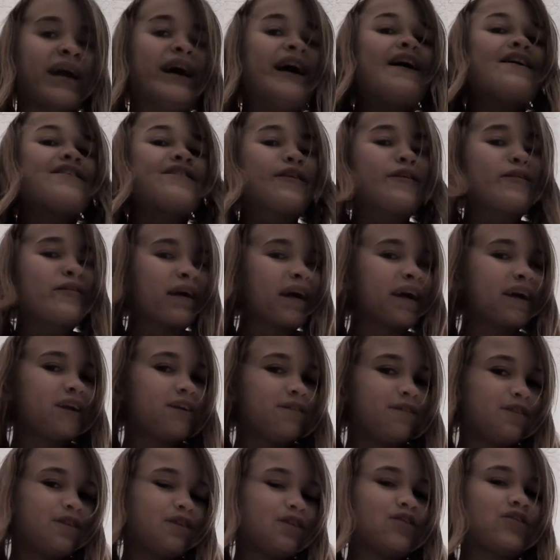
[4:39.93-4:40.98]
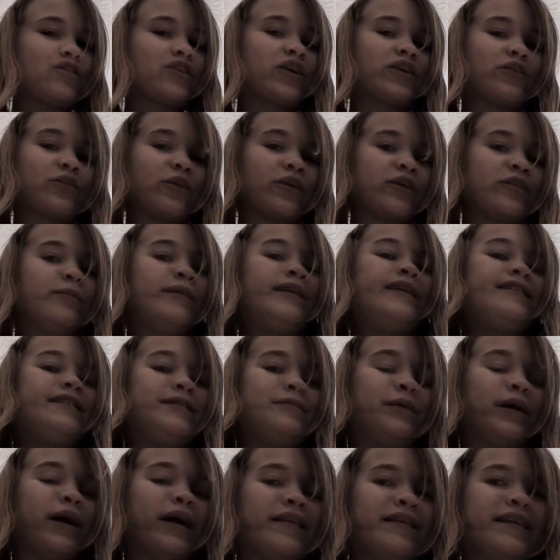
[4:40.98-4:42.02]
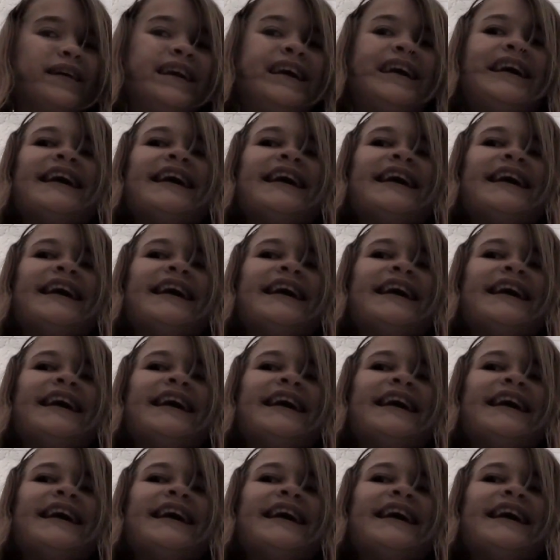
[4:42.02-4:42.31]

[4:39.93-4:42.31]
So thank you for choosing to watch Minty Python